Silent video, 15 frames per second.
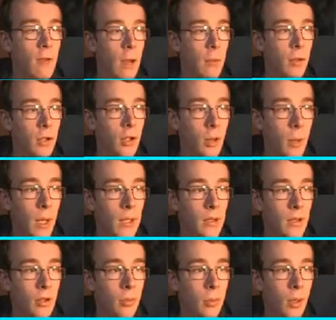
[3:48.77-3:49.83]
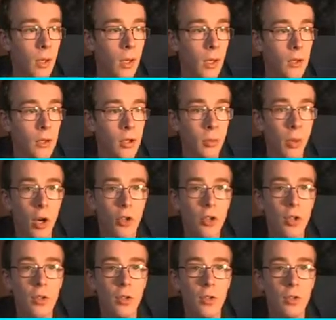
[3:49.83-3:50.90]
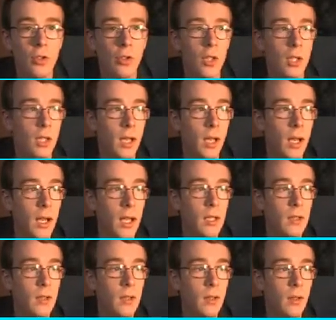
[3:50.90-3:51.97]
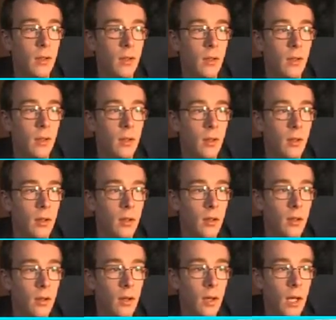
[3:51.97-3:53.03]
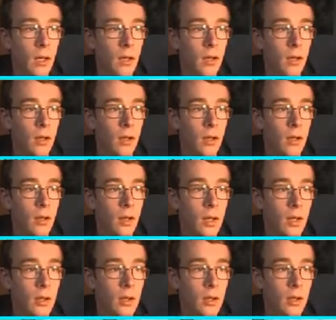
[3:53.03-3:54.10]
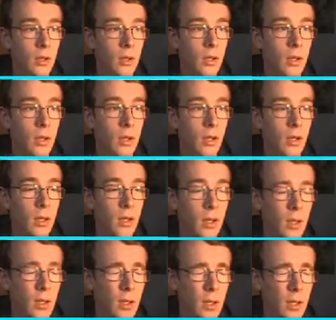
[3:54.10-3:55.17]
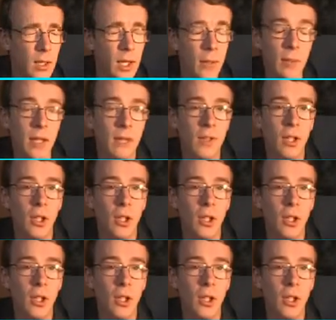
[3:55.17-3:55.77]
am gonna go buy two po uh, two potions just in case. I know I should. Uh, I can't believe I